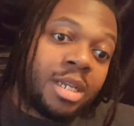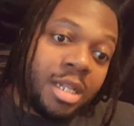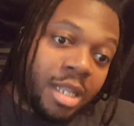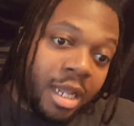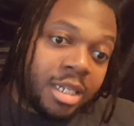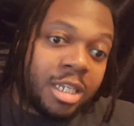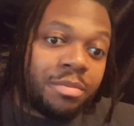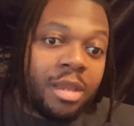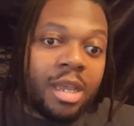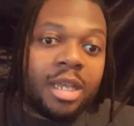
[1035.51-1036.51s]
like this,
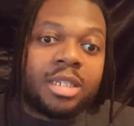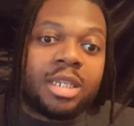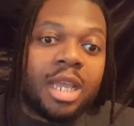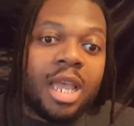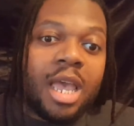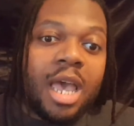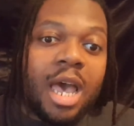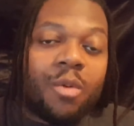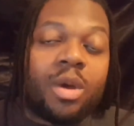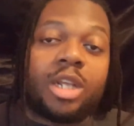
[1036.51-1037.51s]
because
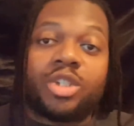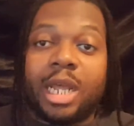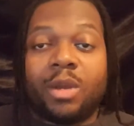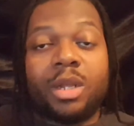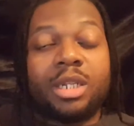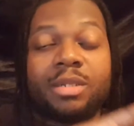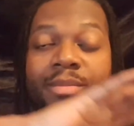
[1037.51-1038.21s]
I want to try to